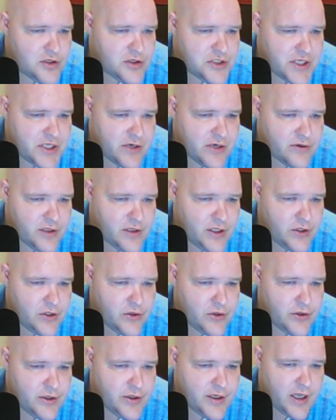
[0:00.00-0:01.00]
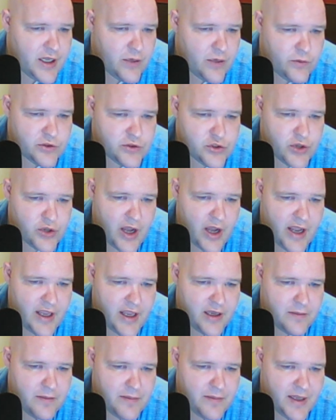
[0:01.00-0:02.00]
generally good and will try
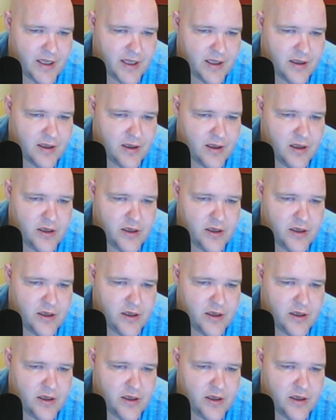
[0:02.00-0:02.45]
and make